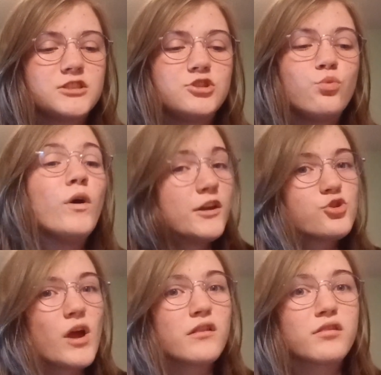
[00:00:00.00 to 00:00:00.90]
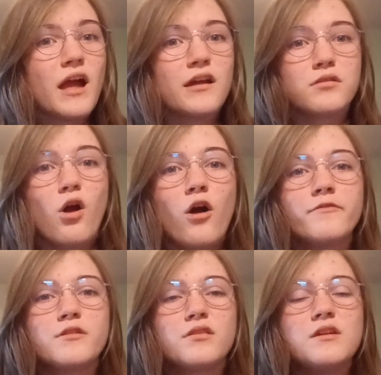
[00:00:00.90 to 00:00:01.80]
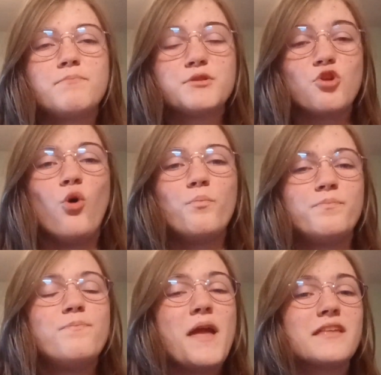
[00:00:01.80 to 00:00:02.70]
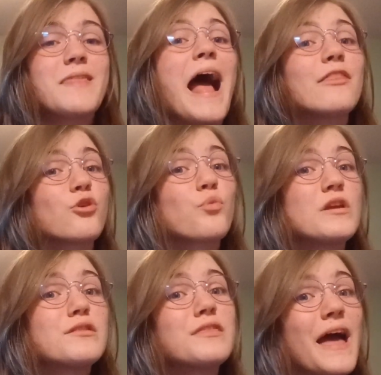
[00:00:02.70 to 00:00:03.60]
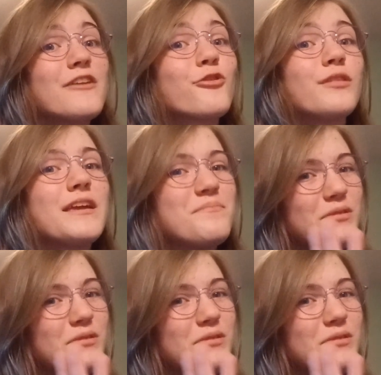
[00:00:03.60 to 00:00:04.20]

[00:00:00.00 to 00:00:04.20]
You want to dress nice, obviously, but don't make that the reason that you're late,